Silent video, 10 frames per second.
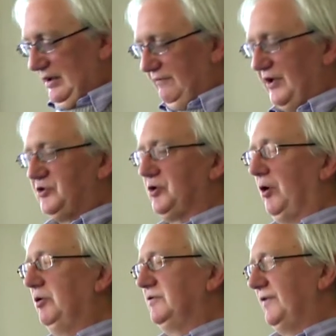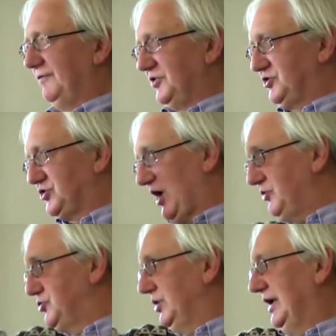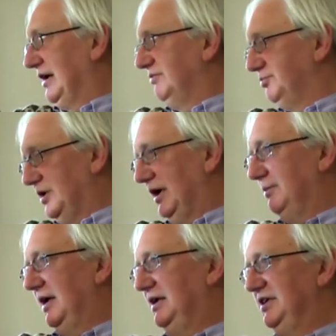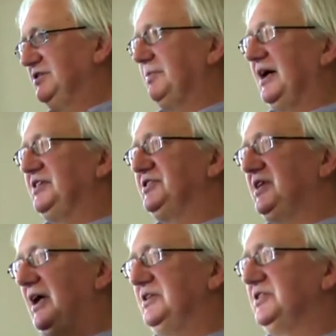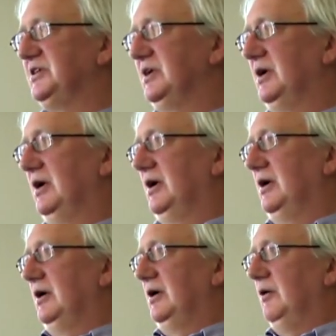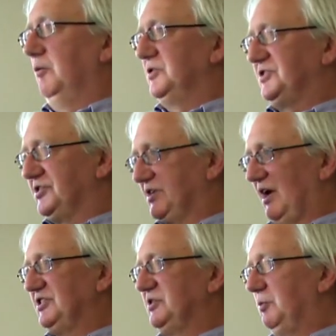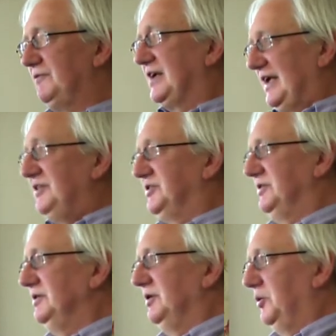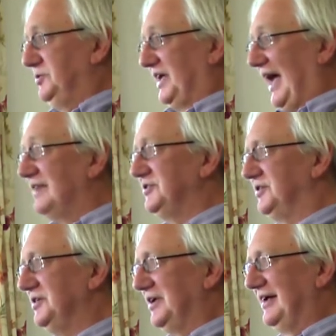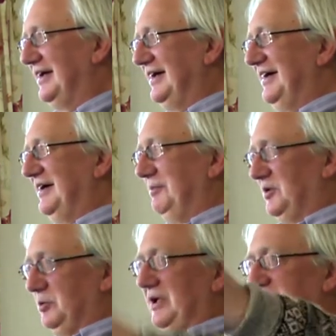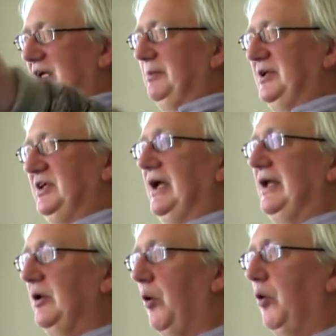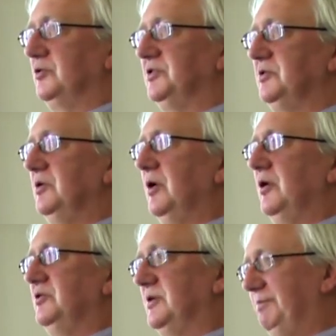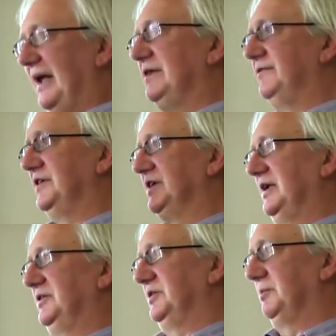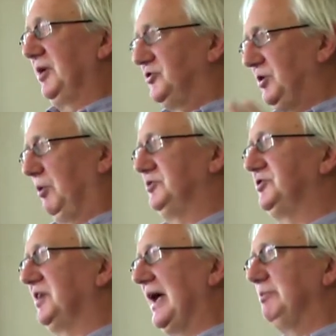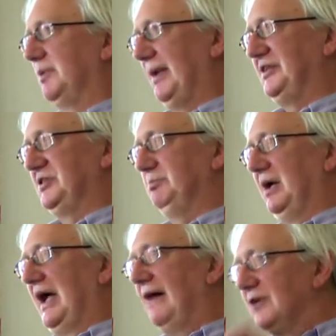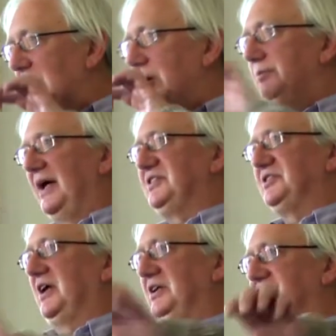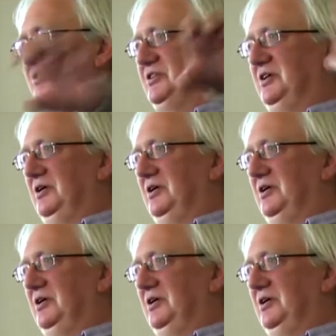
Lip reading: they showed that the scheduling of primaries by state was discussed with Clinton, who's a candidate, between the committee in order to benefit Clinton, because she wanted to get momentum by having her best states